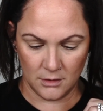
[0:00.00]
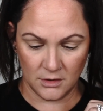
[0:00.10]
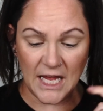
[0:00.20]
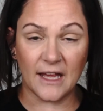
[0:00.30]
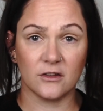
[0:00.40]

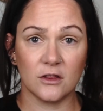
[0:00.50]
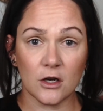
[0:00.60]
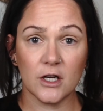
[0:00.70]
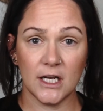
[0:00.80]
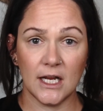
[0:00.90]
Yes,
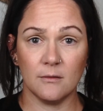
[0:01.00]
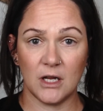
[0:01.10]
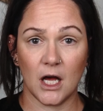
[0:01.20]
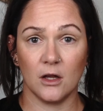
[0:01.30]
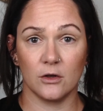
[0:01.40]
$30 damn
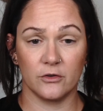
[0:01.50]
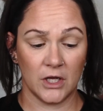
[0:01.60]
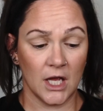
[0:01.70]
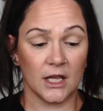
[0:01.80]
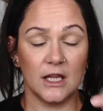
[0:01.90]
dollars.
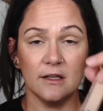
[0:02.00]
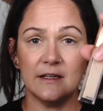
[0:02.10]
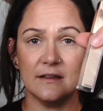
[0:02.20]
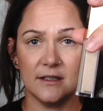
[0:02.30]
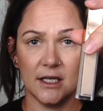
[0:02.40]
This
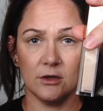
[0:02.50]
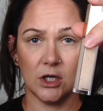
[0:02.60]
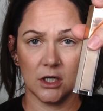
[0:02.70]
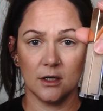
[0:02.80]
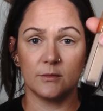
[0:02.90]
has now
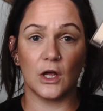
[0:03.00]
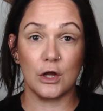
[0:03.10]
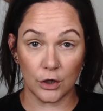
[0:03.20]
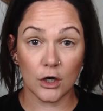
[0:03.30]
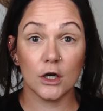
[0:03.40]
gone up to
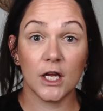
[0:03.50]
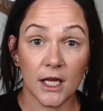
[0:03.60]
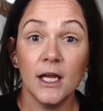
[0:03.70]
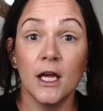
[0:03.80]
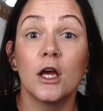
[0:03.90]

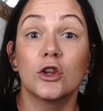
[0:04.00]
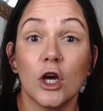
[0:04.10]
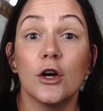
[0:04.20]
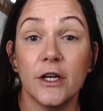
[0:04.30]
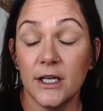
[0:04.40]
$30
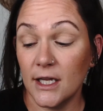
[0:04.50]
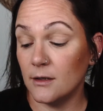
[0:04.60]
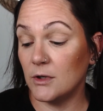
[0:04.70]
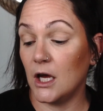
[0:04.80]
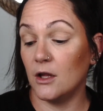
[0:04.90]

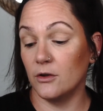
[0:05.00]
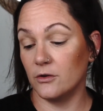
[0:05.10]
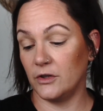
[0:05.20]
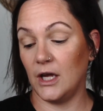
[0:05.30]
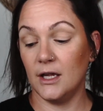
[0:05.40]
damn
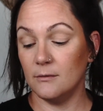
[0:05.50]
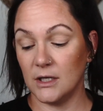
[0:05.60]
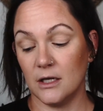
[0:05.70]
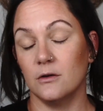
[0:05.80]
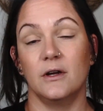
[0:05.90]
dollars. I am
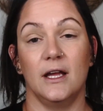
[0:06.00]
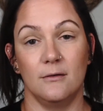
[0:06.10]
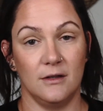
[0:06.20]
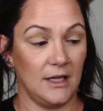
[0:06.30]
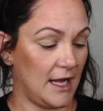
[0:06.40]
not okay
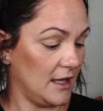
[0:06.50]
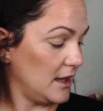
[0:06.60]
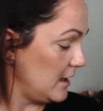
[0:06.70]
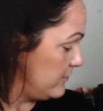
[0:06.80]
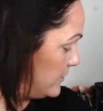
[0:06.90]
with that.
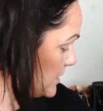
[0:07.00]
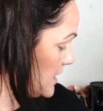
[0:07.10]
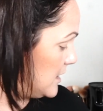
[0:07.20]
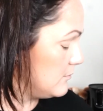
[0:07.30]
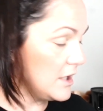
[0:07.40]

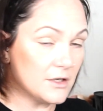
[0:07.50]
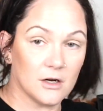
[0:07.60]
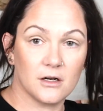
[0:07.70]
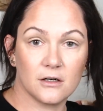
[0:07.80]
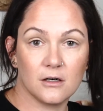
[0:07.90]
Thankfully, my
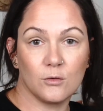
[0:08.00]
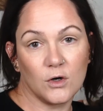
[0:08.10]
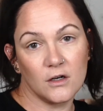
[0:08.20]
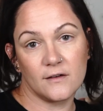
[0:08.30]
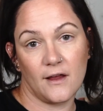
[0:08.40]
daughter
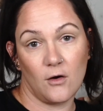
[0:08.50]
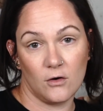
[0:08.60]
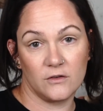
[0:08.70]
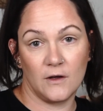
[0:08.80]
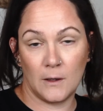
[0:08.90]
works at
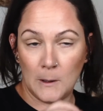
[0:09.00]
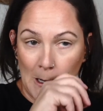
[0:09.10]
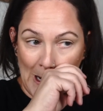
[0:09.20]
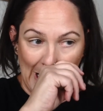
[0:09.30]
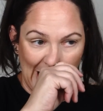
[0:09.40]
Ulta
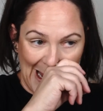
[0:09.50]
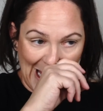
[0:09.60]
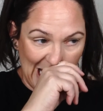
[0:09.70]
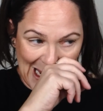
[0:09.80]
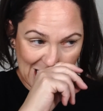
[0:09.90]

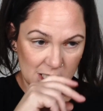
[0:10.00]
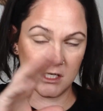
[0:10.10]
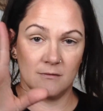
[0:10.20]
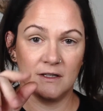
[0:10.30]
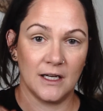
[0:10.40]
and
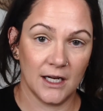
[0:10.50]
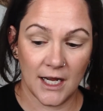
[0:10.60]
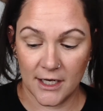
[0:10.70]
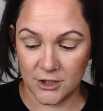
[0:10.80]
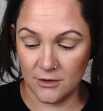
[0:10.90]
she was like, I
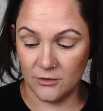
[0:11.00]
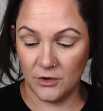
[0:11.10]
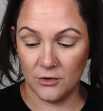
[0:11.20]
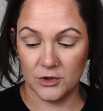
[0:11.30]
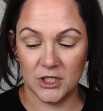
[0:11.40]
got you.
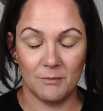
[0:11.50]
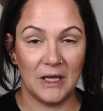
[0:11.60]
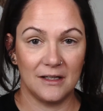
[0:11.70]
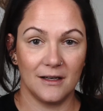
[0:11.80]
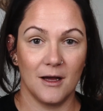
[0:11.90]
So she
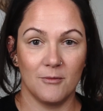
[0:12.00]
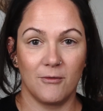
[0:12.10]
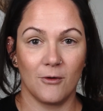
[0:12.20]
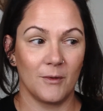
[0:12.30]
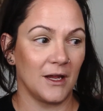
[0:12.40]
picked it up
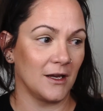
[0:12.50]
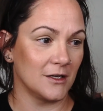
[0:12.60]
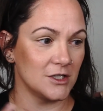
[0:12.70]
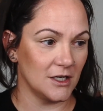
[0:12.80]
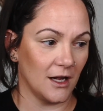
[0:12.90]
for me
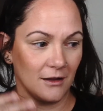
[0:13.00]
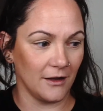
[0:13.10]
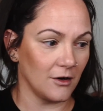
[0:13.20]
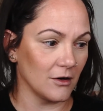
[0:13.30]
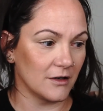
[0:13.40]
and she got
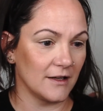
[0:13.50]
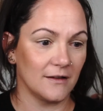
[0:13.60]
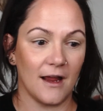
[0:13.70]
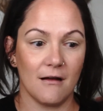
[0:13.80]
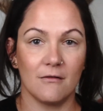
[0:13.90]
like her
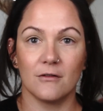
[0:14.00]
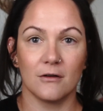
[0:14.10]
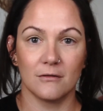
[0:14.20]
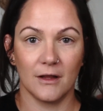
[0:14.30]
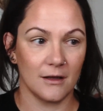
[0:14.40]
discount,
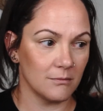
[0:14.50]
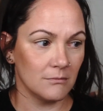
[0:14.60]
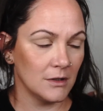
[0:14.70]
her like